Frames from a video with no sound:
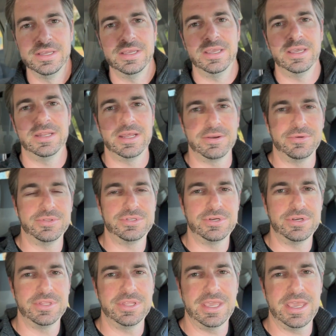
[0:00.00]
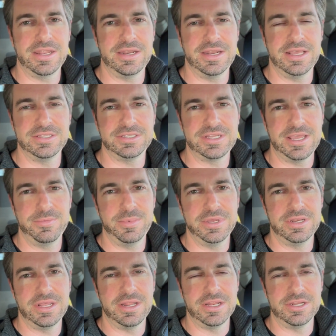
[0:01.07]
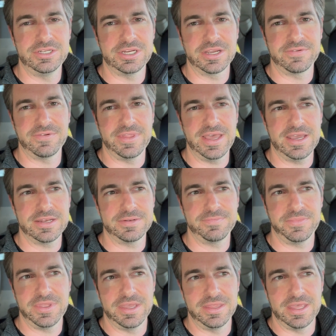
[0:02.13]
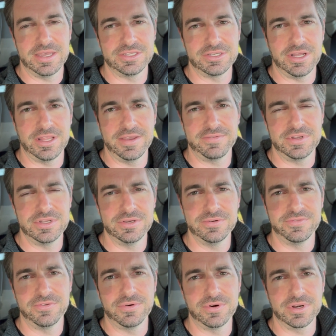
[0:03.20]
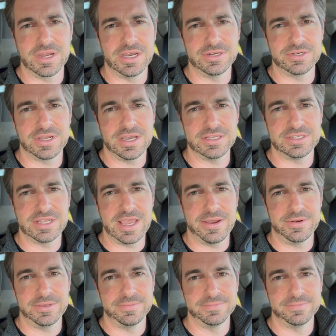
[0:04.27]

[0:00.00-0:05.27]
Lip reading: and I will turn in the candidate statement and a check for that, and that's all I have to do for Contra Costa County.